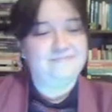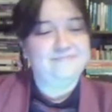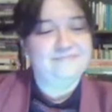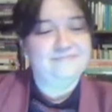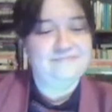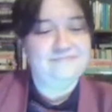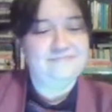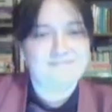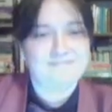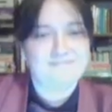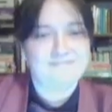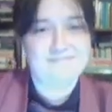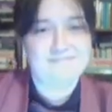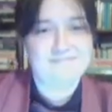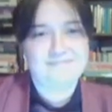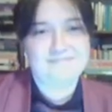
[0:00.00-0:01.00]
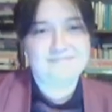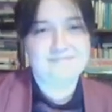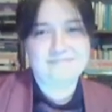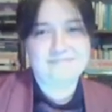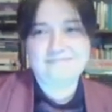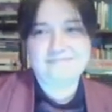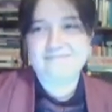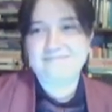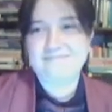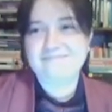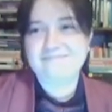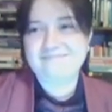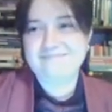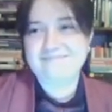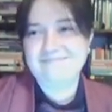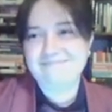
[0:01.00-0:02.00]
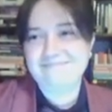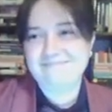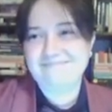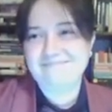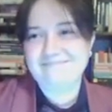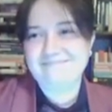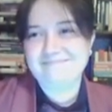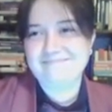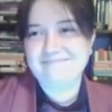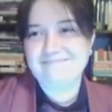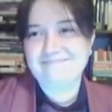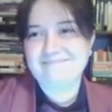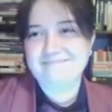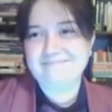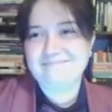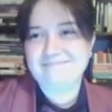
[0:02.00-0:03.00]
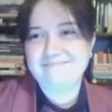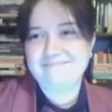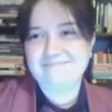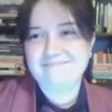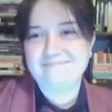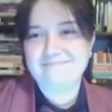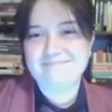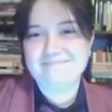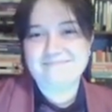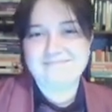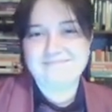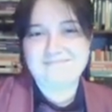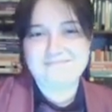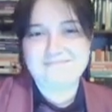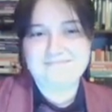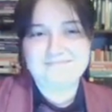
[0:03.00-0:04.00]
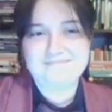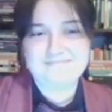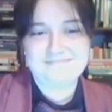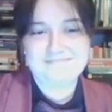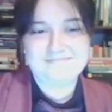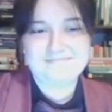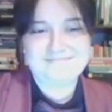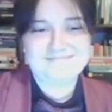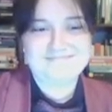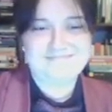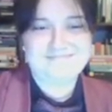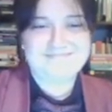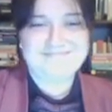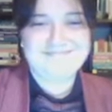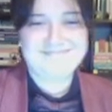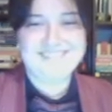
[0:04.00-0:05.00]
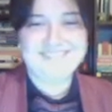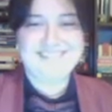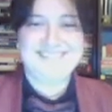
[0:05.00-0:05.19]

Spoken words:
(not speaking)